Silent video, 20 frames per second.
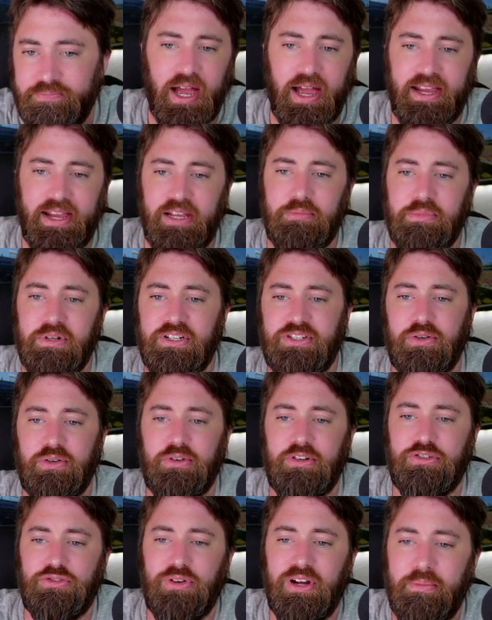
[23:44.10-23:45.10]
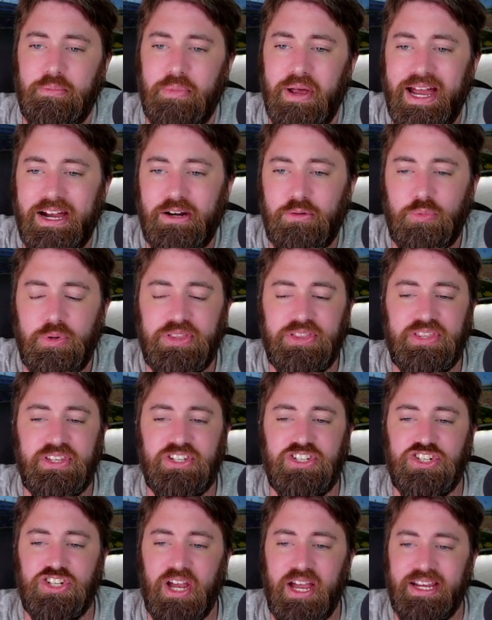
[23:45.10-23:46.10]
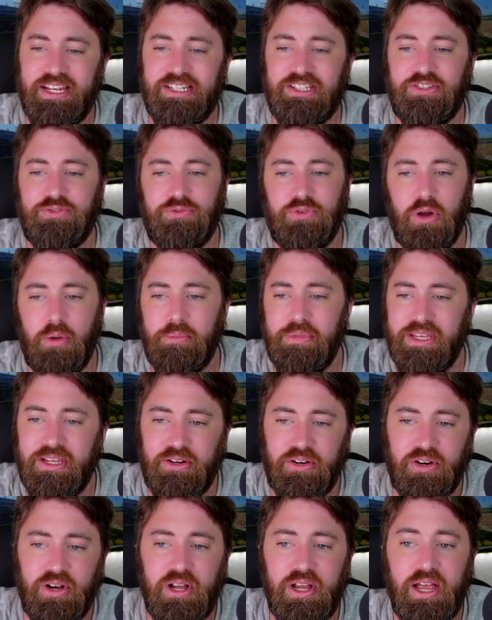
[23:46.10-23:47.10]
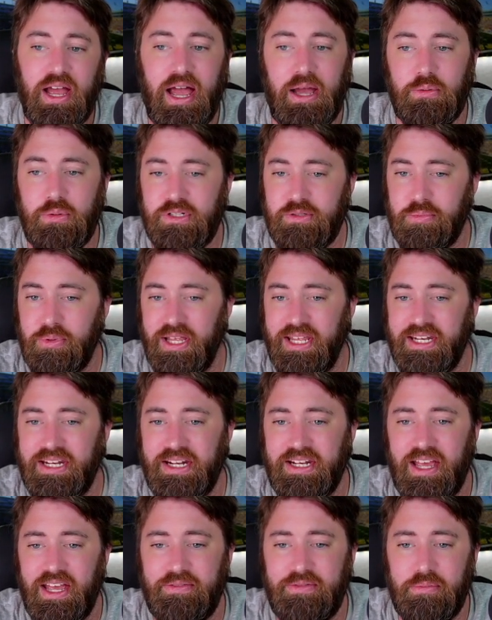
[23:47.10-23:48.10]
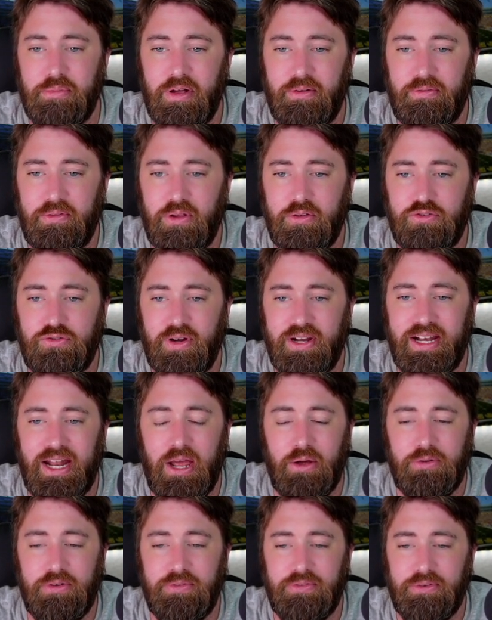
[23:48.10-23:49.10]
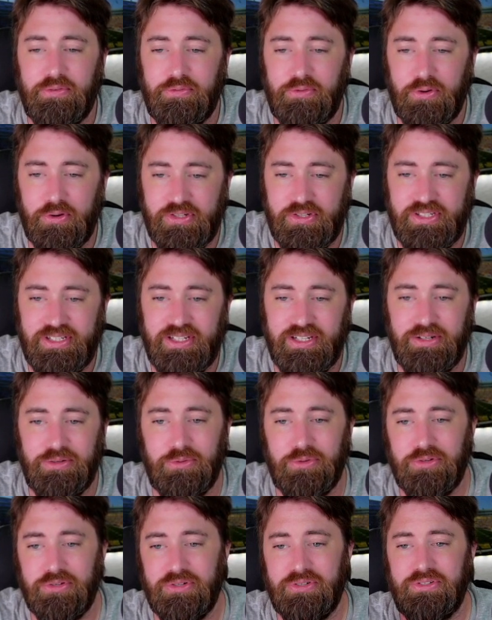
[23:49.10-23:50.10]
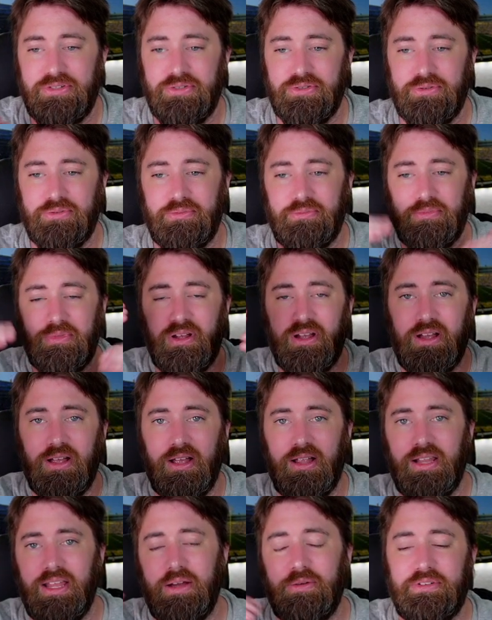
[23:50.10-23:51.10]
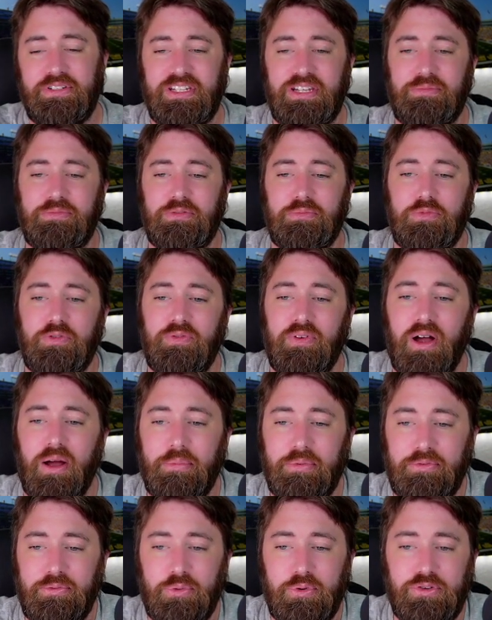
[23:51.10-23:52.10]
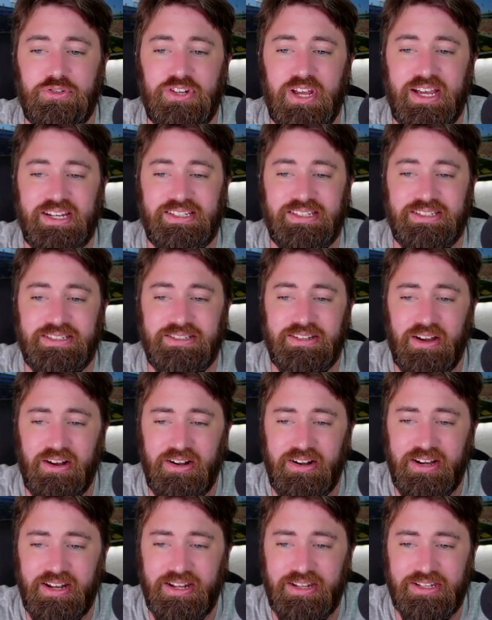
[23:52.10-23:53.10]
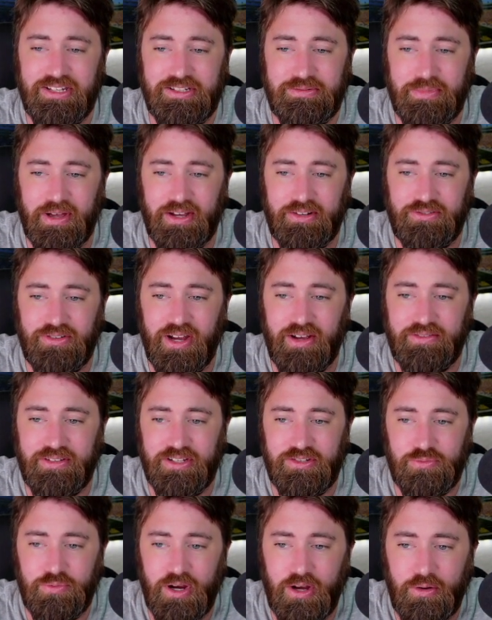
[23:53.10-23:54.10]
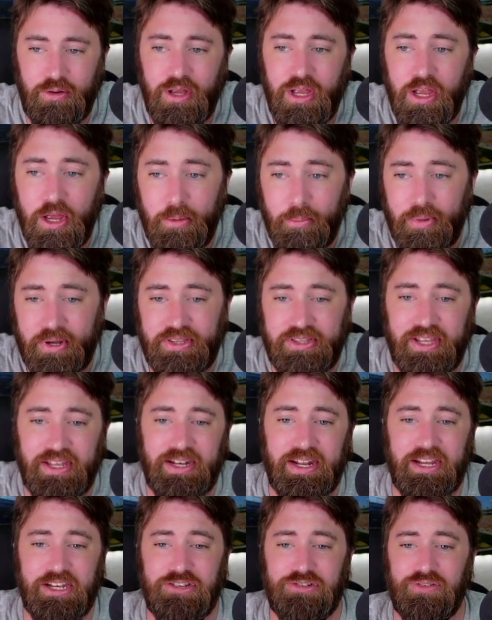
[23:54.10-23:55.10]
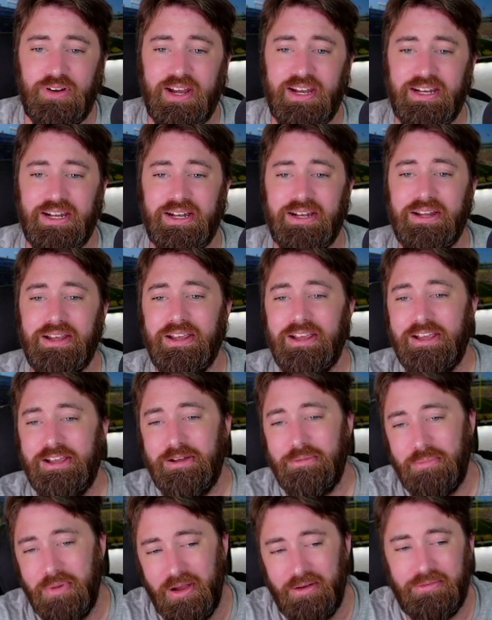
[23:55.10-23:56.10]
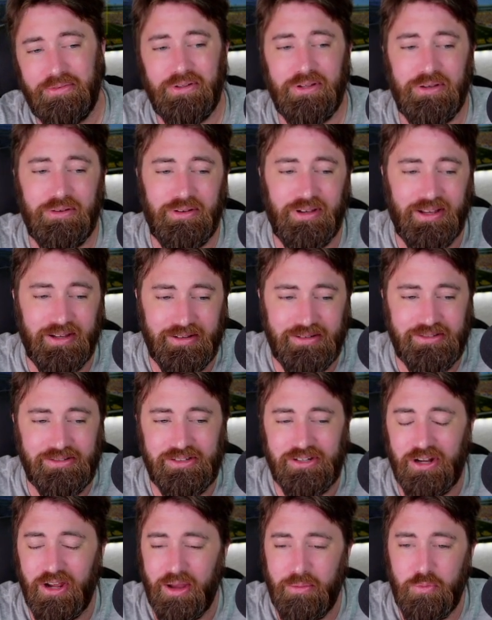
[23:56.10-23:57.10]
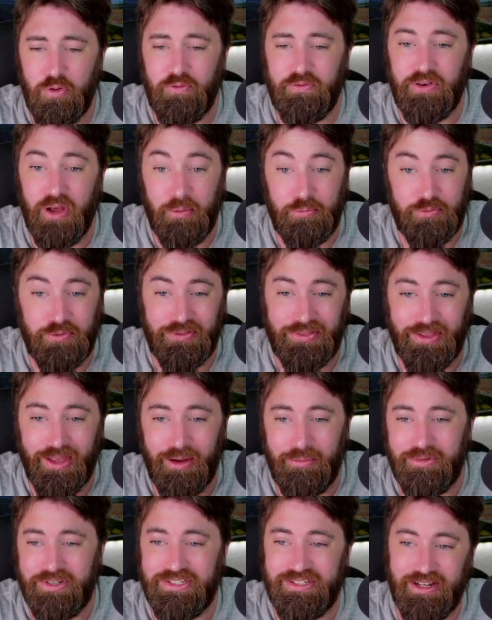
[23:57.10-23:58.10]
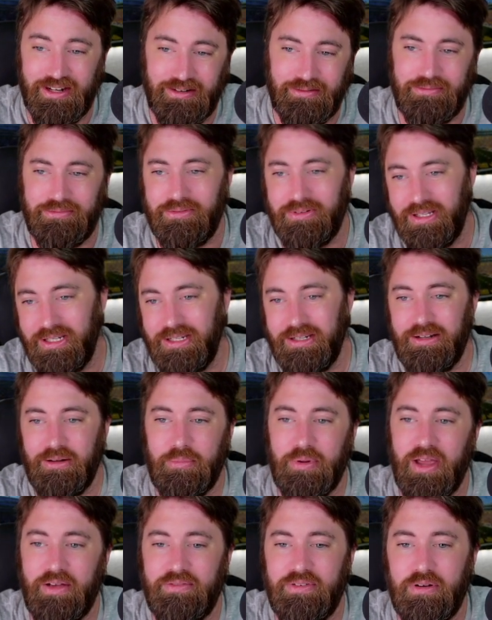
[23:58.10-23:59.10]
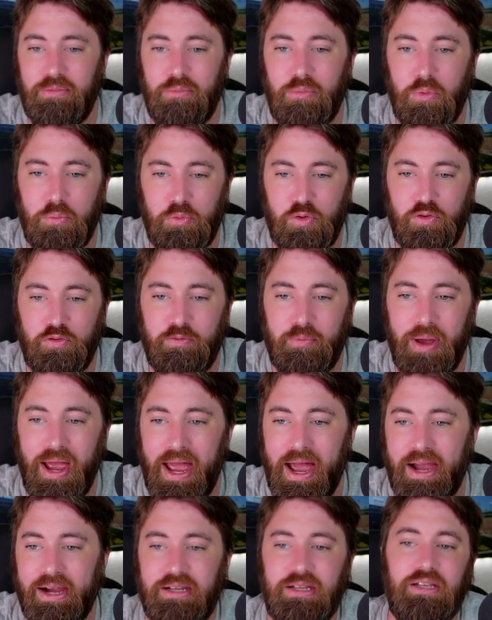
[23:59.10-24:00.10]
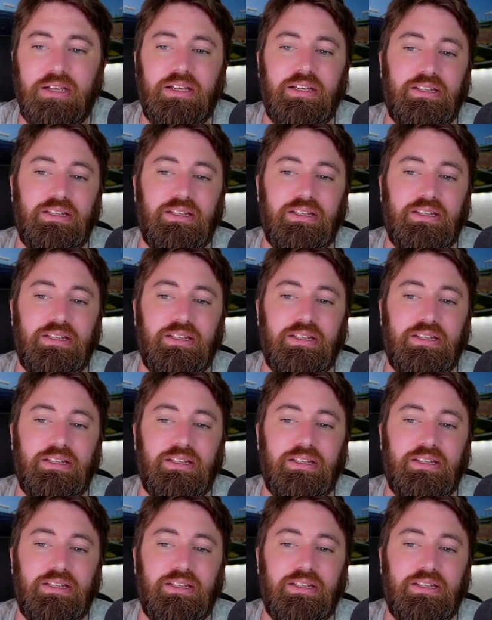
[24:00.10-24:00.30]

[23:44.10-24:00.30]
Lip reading: I had Minnesota trade back with the Giants from here. I was planning on having Buffalo trade out of the first in order to allow a team to move up for Jackson Dart in this mock draft as well. But then I traded Buffalo. I moved up with them instead of ended up having them move back.